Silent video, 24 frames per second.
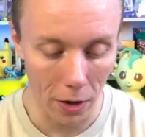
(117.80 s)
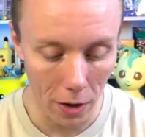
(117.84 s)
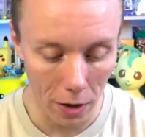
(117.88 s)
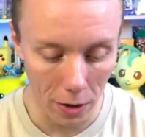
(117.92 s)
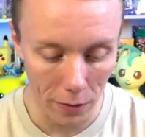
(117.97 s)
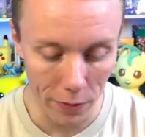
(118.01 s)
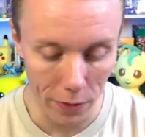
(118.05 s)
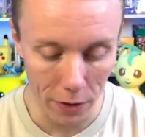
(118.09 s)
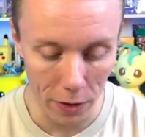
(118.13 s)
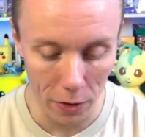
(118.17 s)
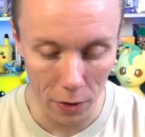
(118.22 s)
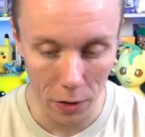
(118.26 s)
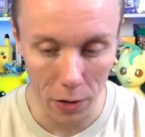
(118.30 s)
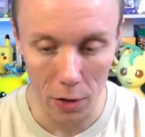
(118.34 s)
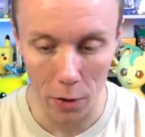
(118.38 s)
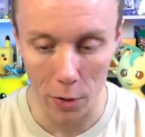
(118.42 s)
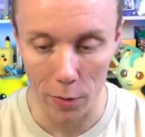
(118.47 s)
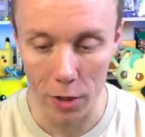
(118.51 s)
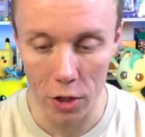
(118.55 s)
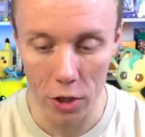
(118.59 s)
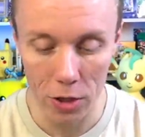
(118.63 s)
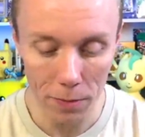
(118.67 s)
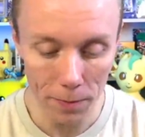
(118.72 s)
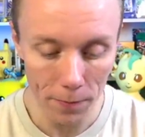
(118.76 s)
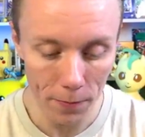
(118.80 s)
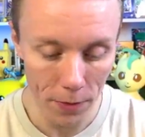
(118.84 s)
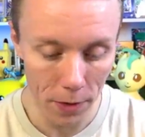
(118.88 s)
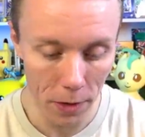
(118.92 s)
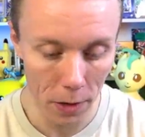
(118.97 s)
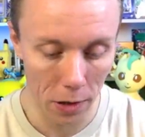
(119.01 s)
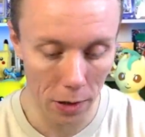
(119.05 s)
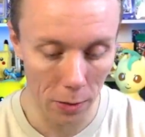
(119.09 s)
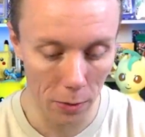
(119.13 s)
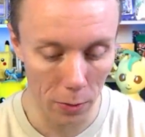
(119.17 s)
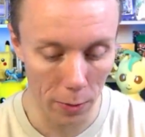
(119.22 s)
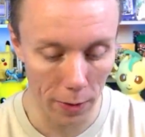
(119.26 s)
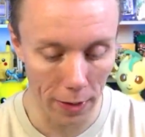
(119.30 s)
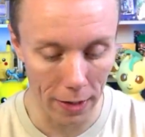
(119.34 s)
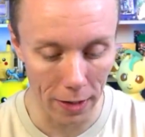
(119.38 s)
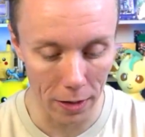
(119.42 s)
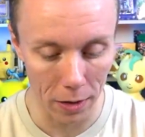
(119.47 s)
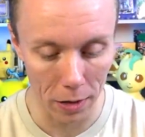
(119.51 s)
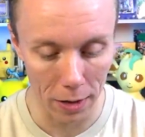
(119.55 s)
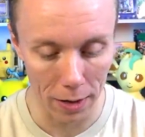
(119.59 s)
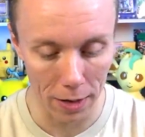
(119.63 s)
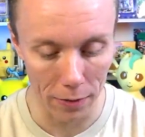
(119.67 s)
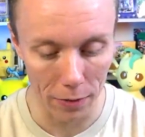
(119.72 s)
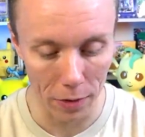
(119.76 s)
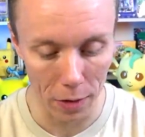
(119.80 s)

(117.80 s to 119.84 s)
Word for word: of Lost Origin. See what we get inside of